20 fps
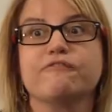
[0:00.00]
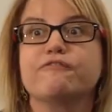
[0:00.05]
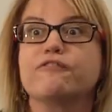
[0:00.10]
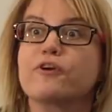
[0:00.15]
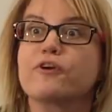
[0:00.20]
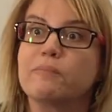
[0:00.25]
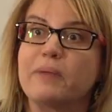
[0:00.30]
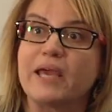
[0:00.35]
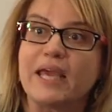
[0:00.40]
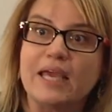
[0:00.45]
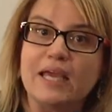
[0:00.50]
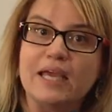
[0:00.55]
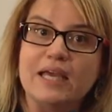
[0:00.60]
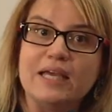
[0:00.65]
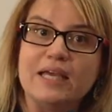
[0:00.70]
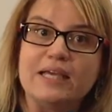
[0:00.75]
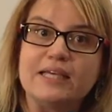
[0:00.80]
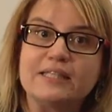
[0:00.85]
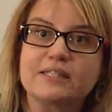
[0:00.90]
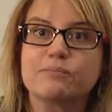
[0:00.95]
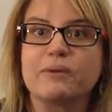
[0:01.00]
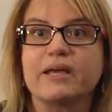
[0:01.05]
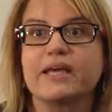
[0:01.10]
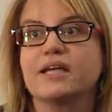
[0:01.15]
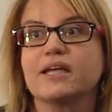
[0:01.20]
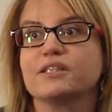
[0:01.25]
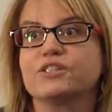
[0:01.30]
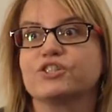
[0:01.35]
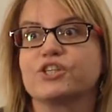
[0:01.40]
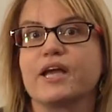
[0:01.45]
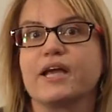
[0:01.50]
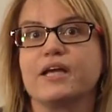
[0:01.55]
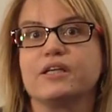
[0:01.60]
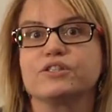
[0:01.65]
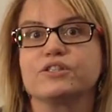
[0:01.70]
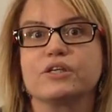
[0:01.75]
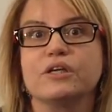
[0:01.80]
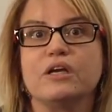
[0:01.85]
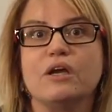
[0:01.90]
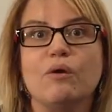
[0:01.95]
For me, it's making a
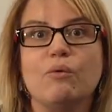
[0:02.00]
change.